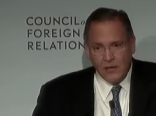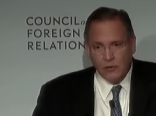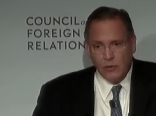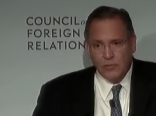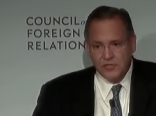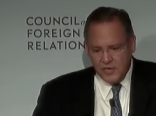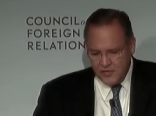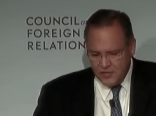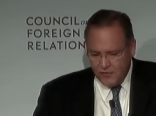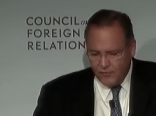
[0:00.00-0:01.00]

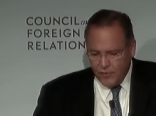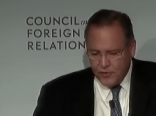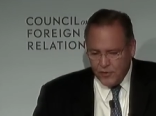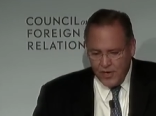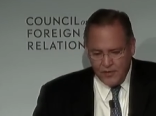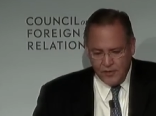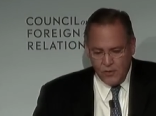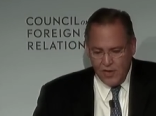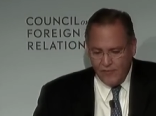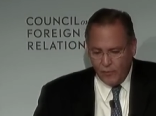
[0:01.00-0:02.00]
Globalization and free trade do
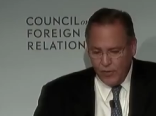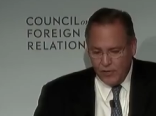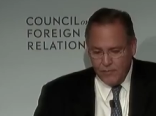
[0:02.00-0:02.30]
have a real